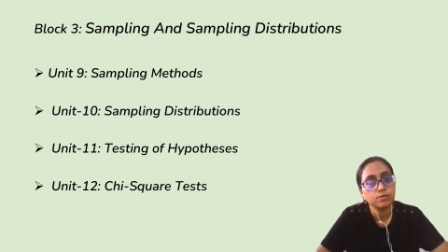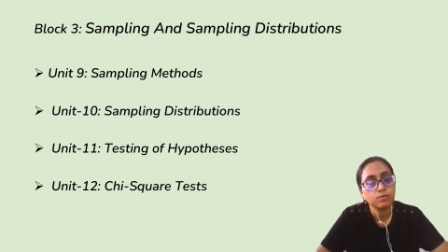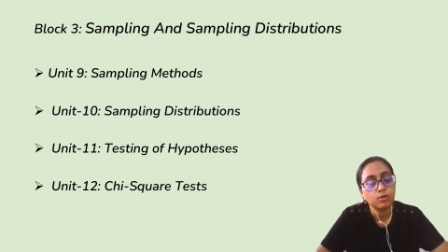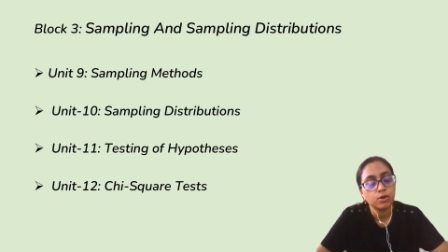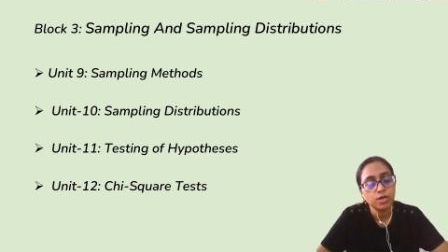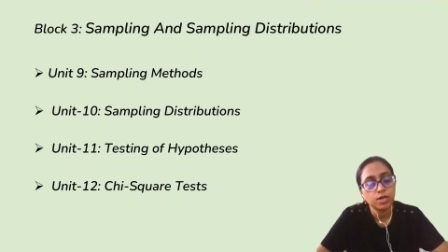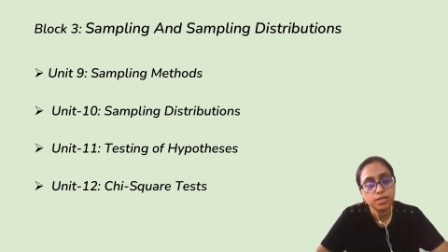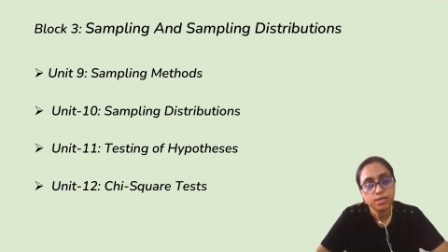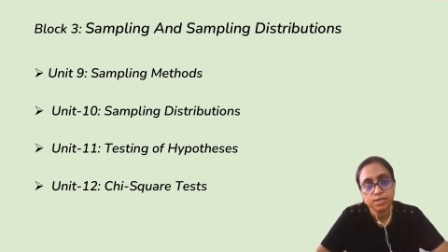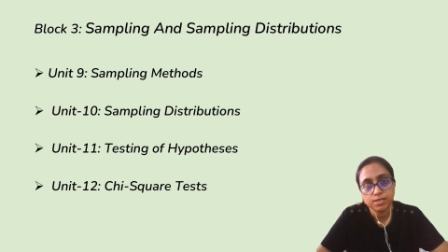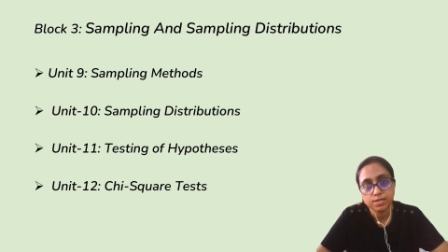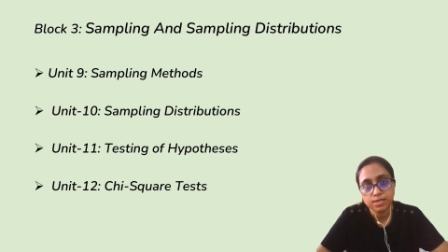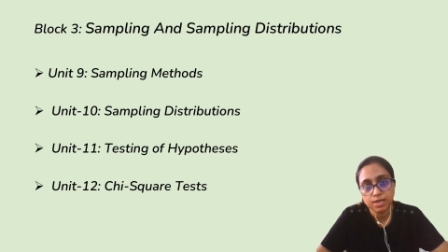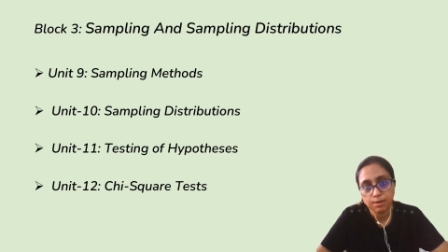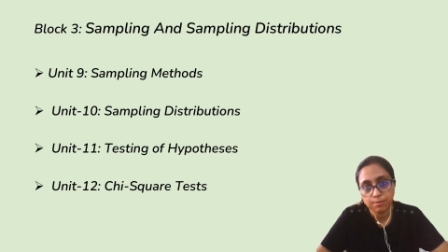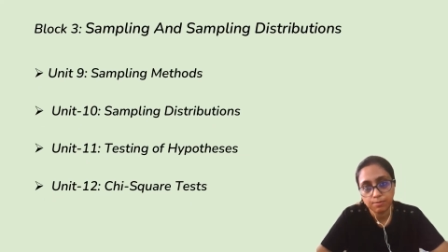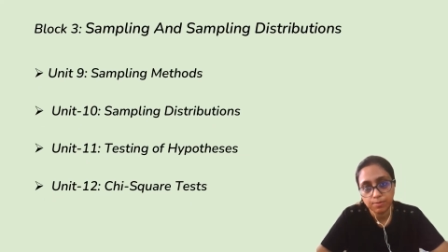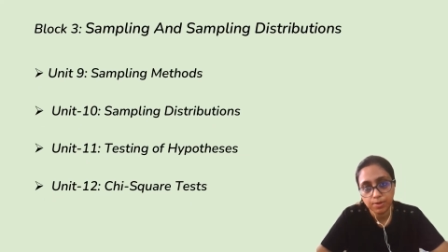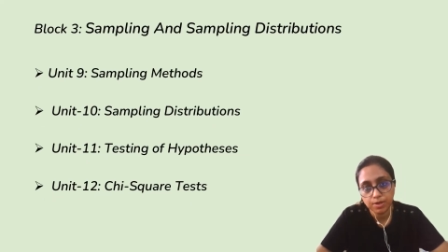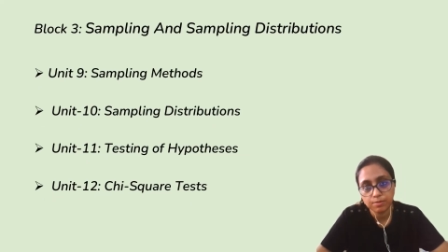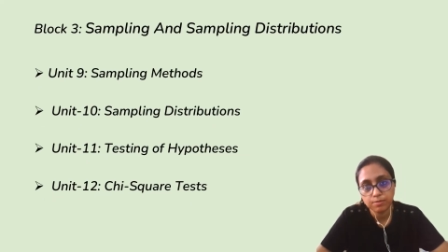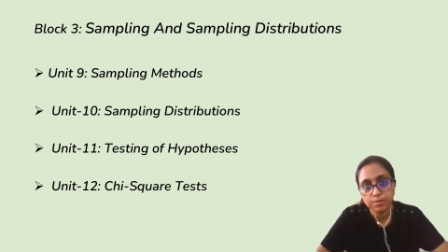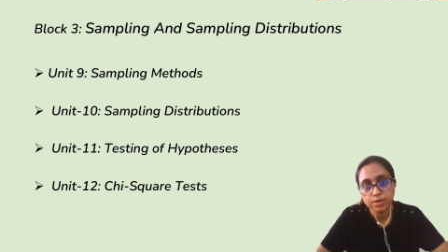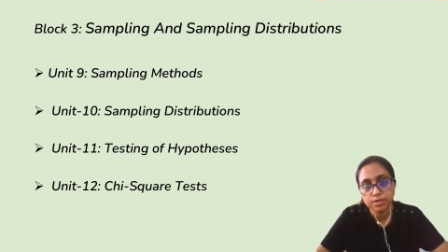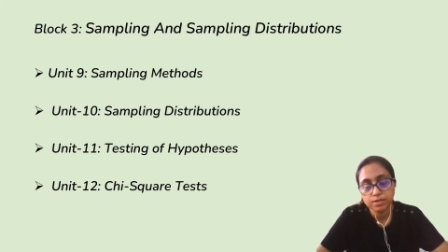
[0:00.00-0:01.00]
are the
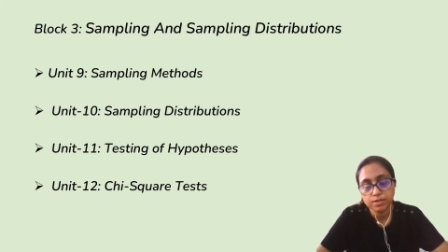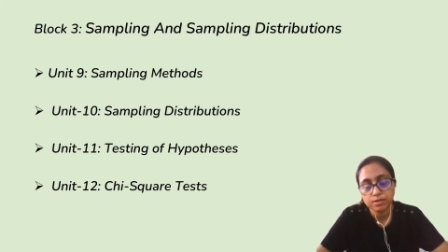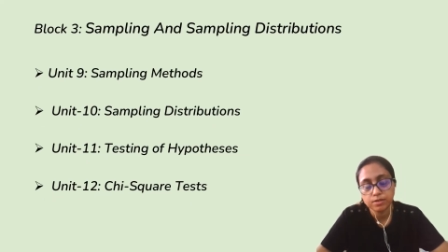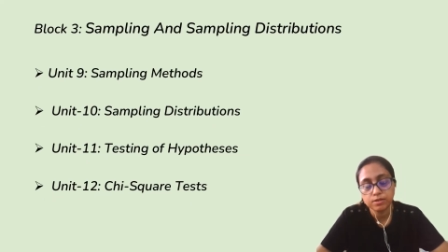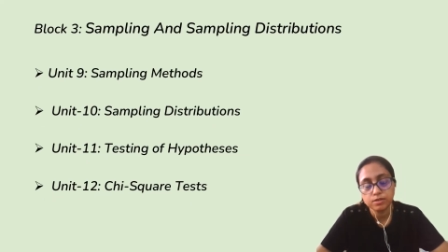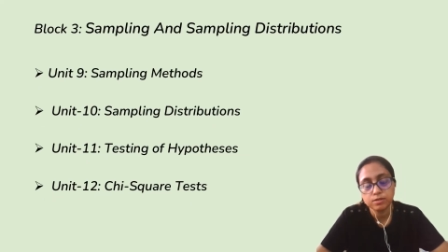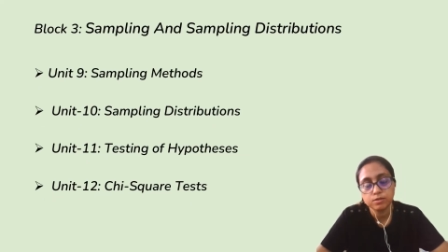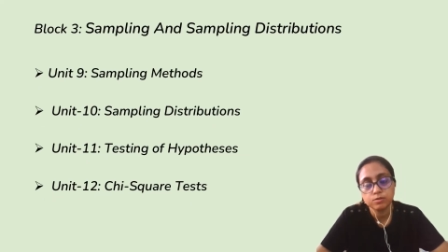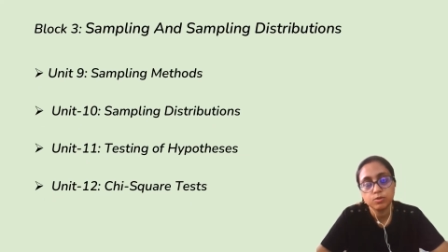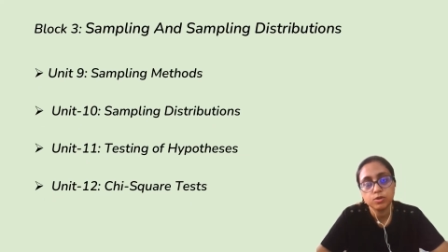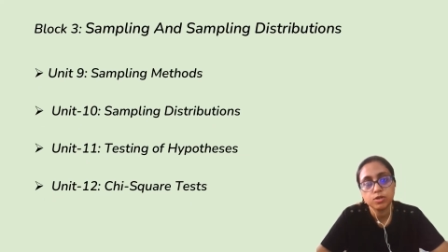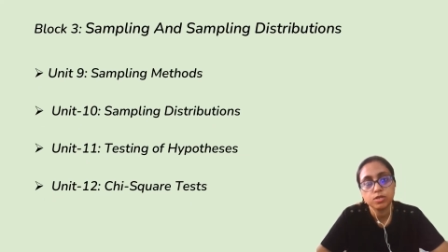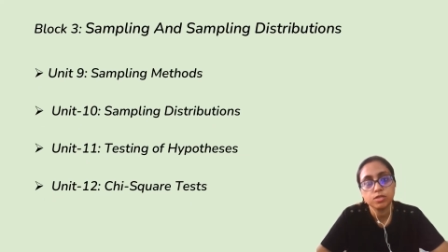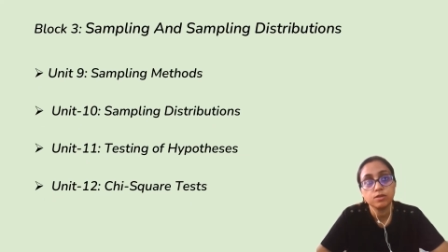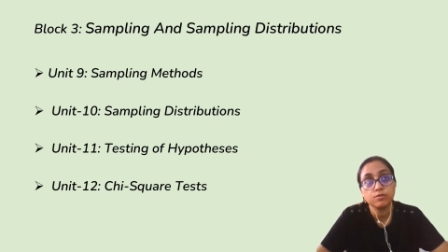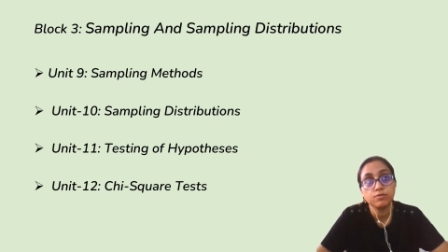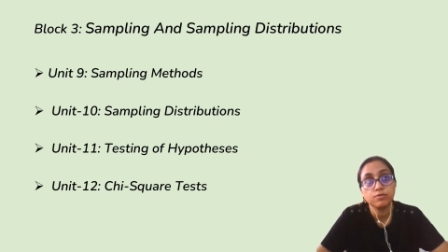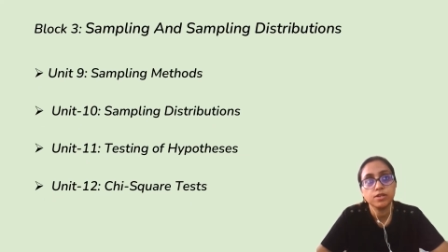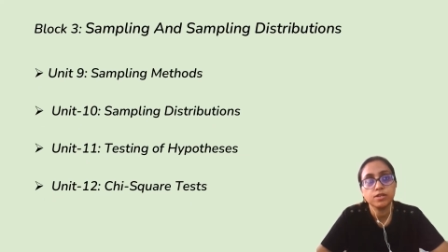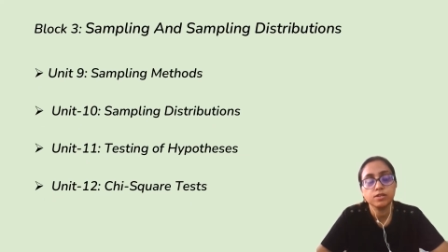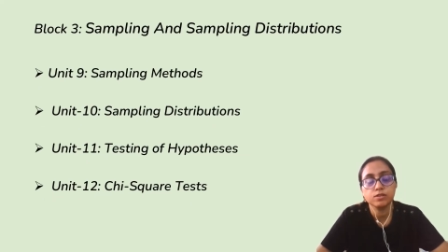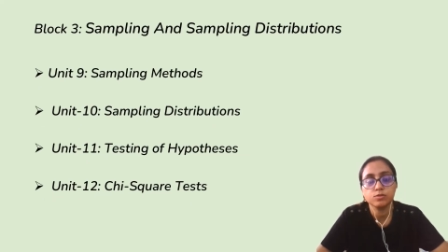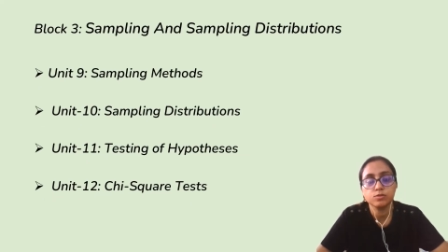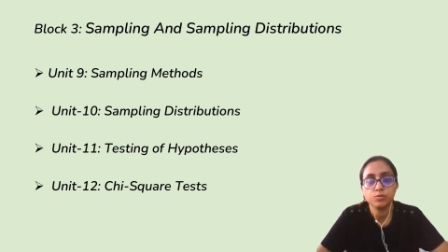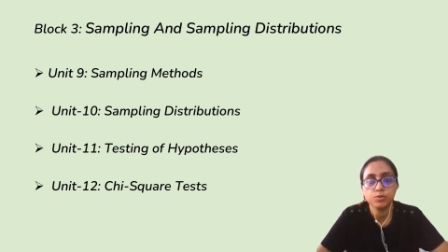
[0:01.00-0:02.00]
sampling methods, what are the
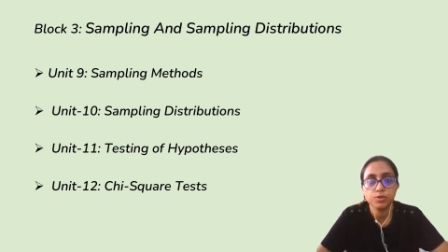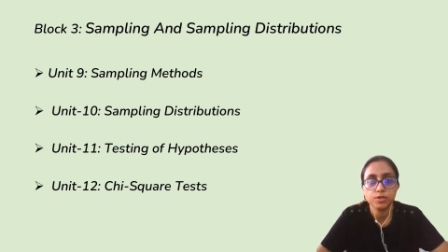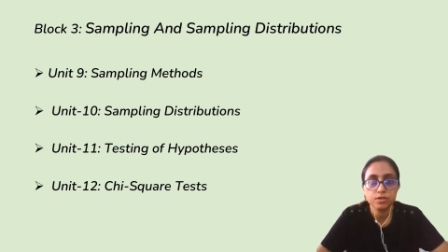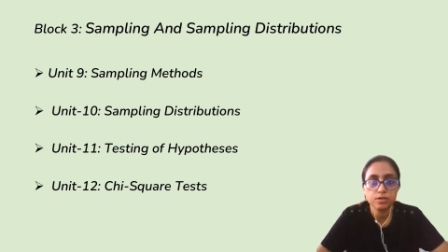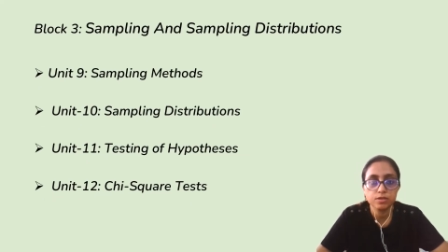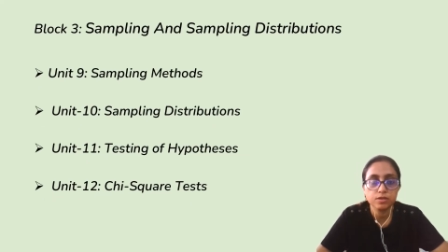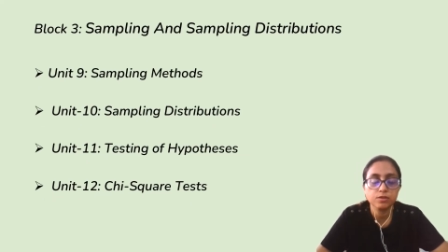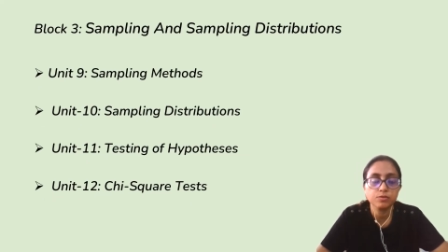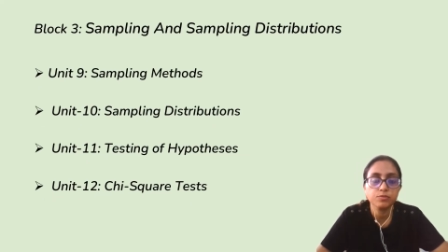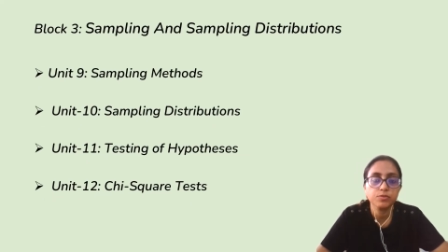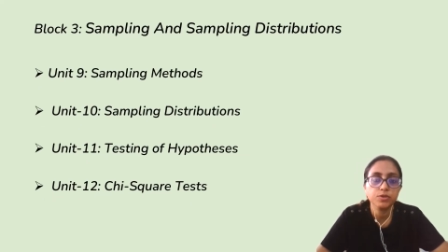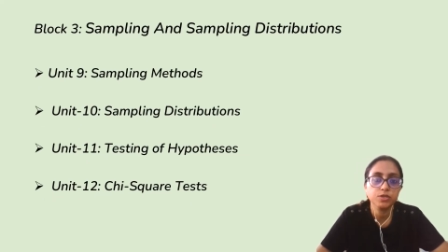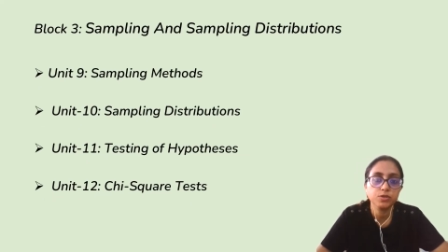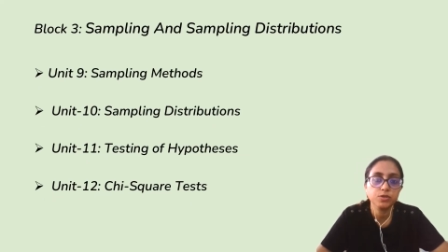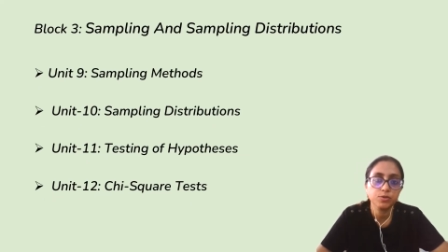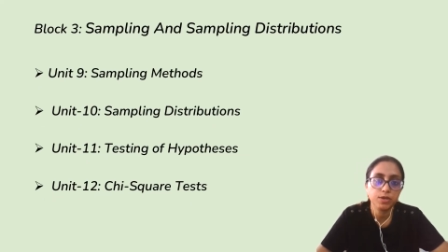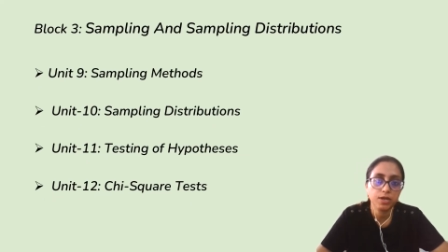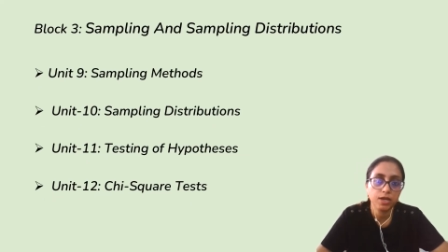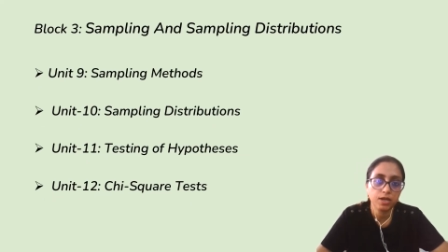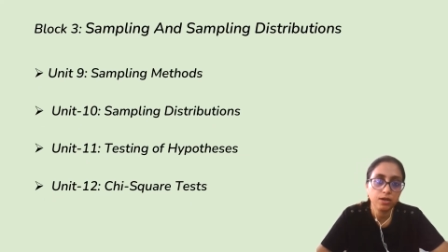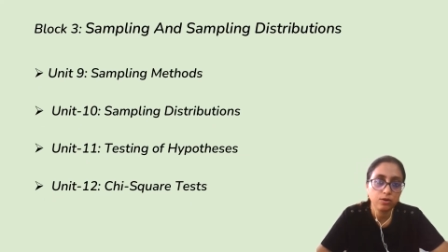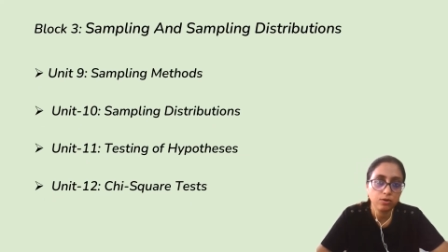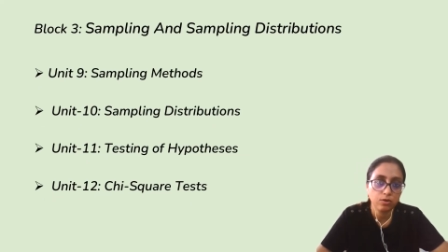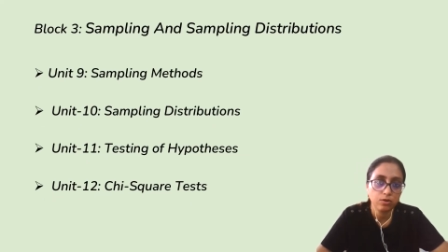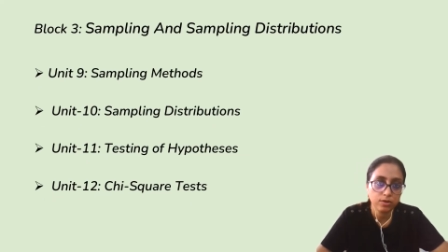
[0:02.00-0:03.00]
various ways in which we
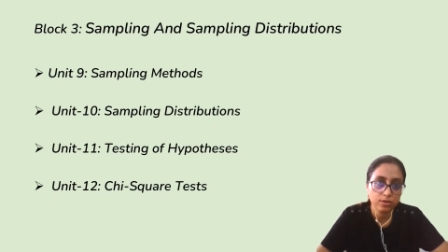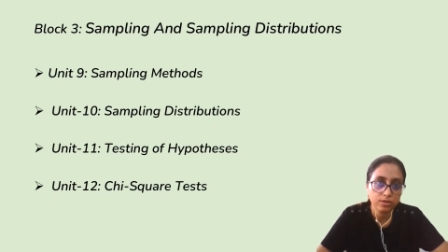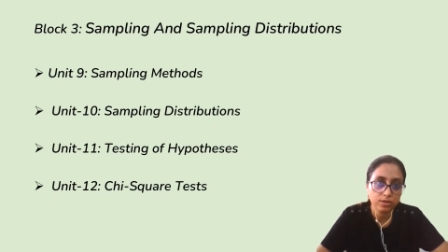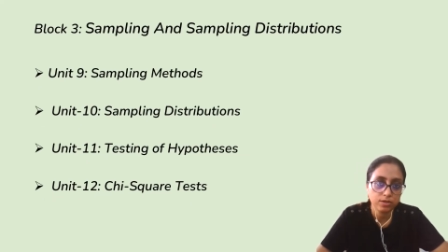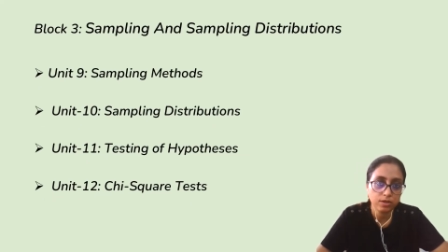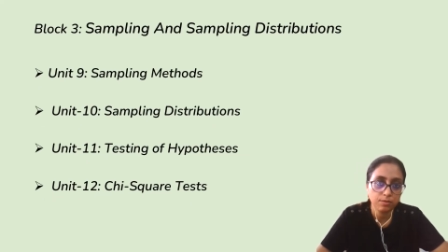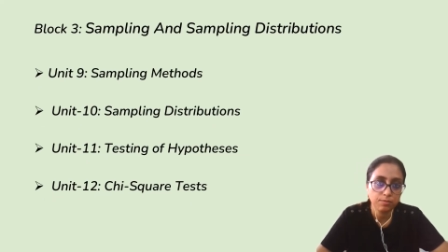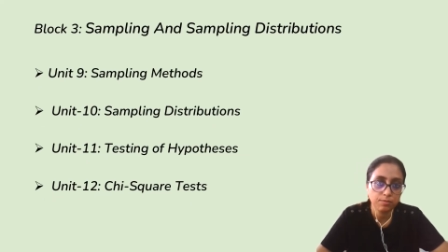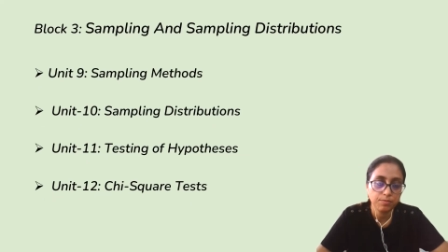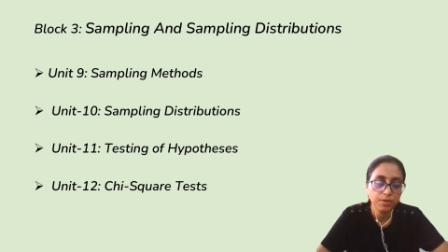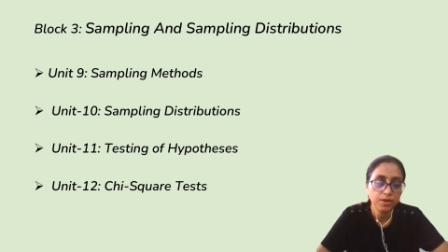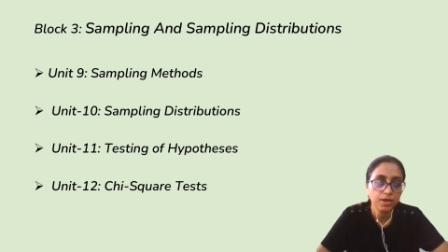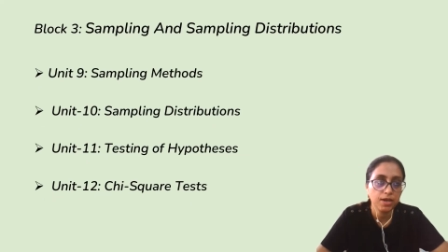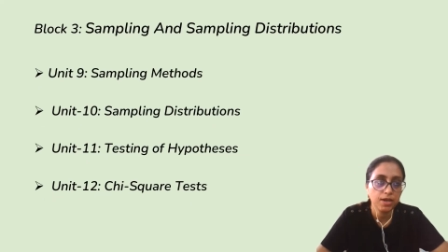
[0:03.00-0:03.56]
can draw a sample,